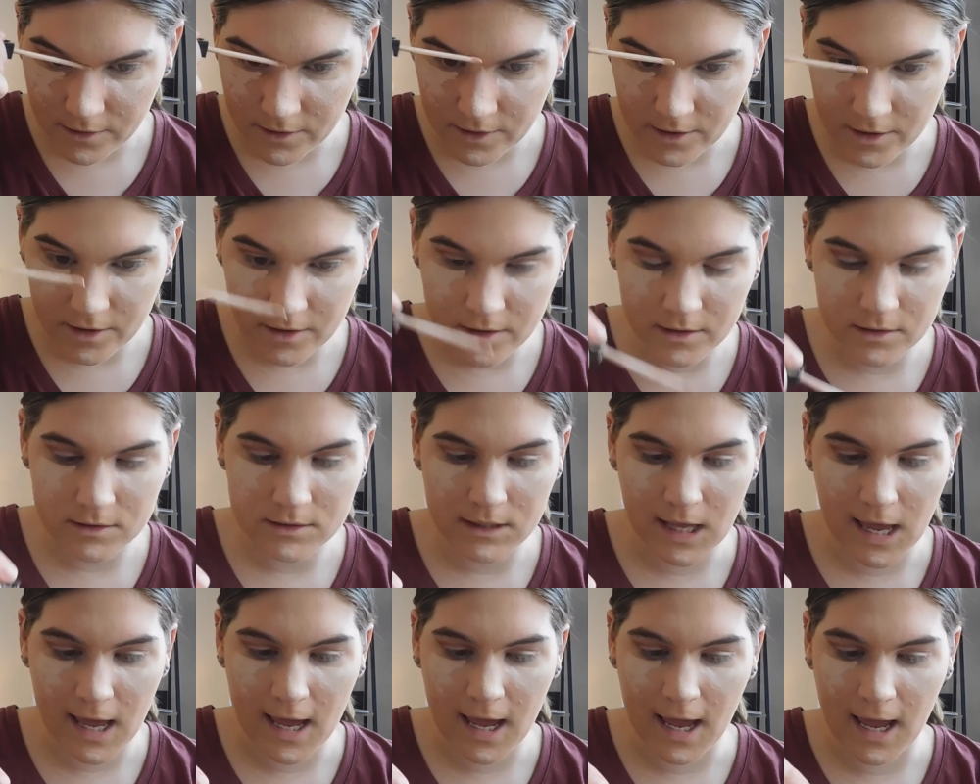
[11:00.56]

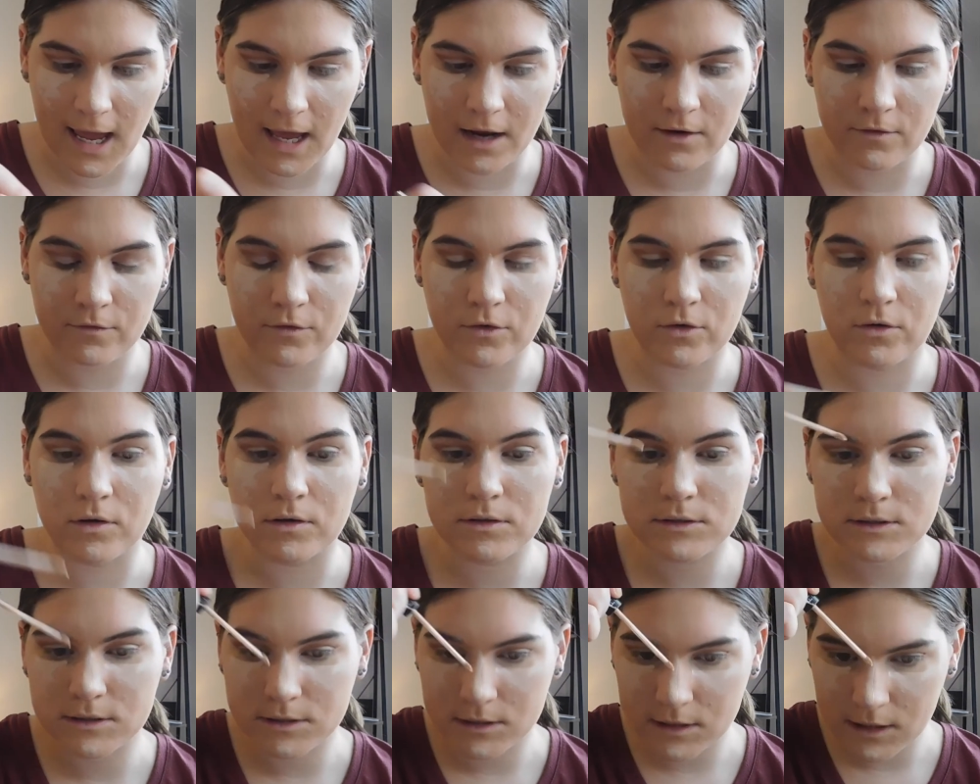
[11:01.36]
nose, and of
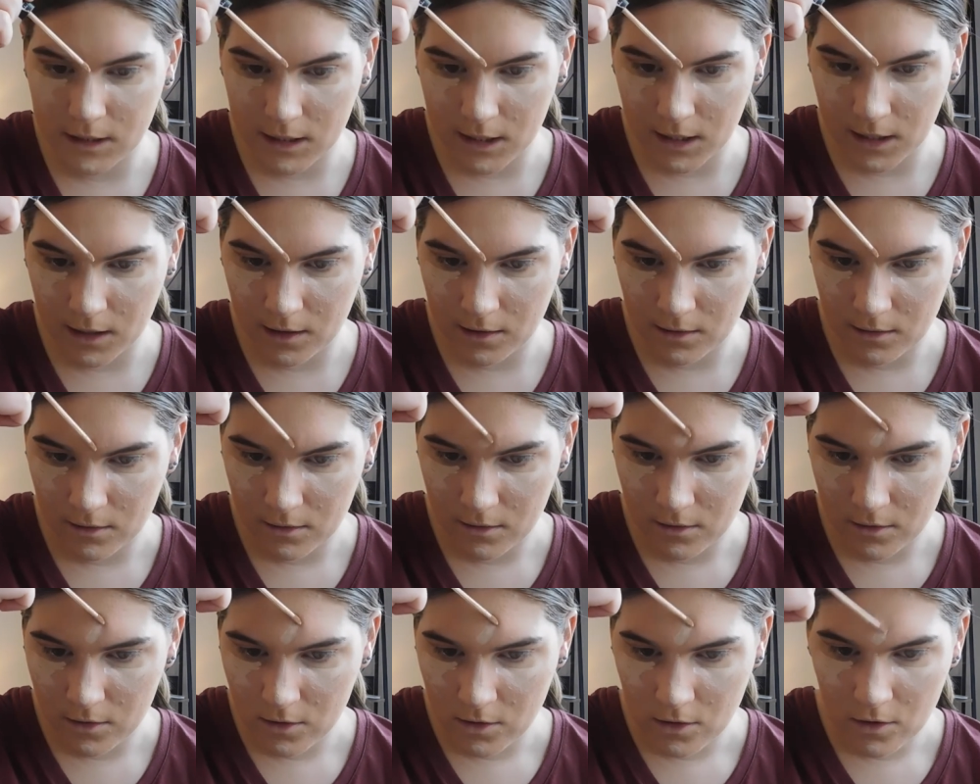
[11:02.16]
course the
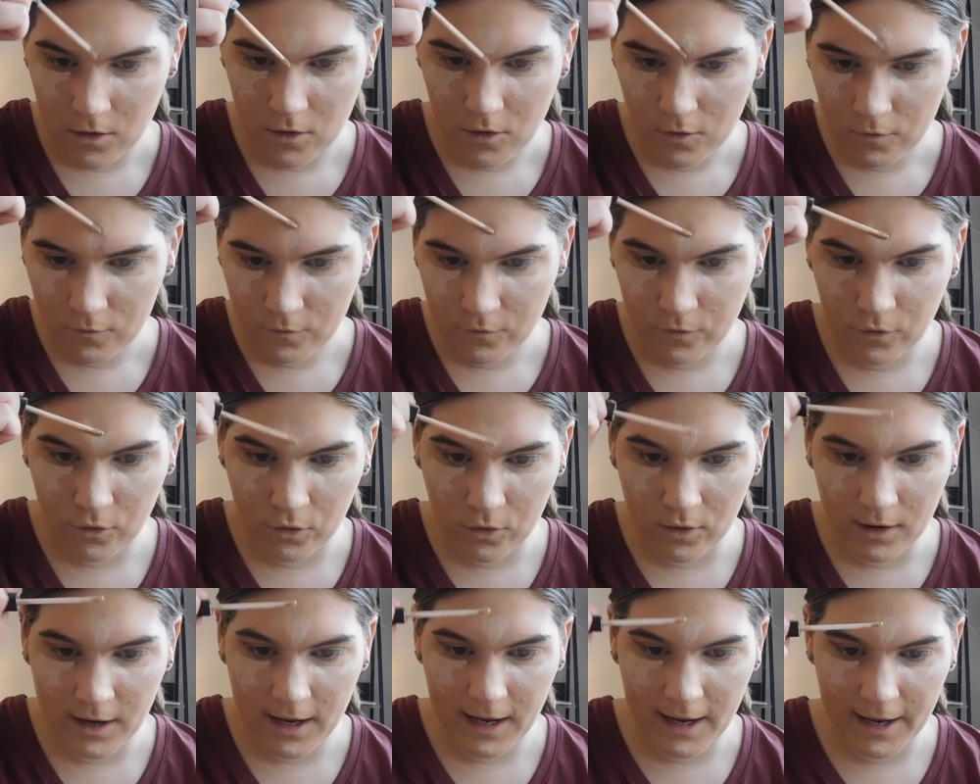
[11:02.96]

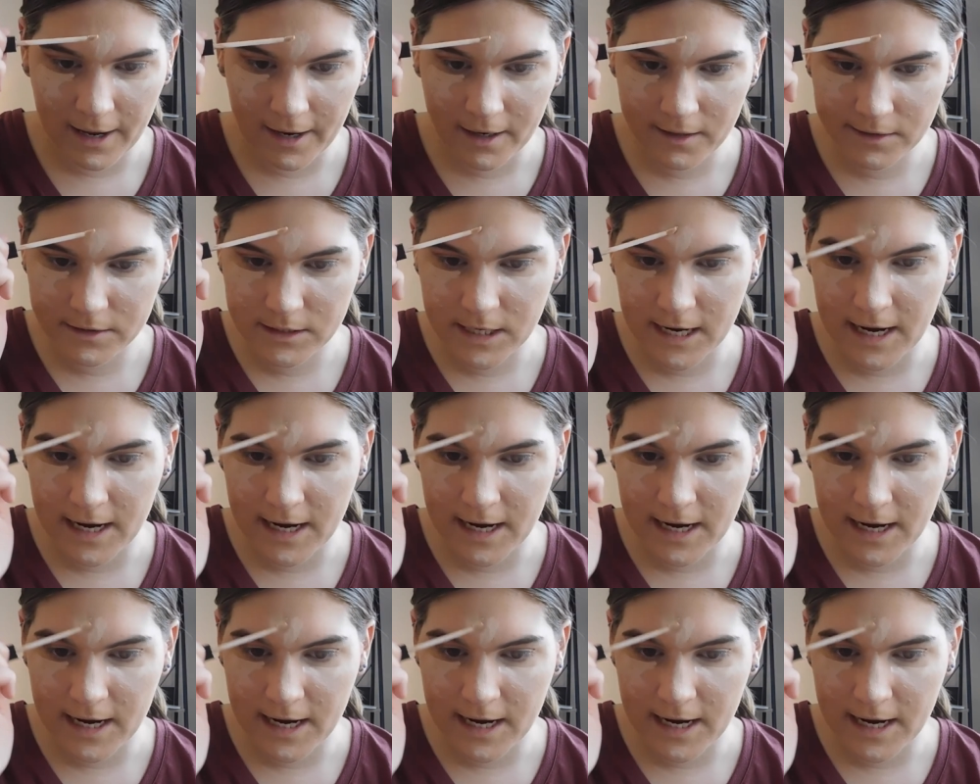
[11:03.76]
forehead.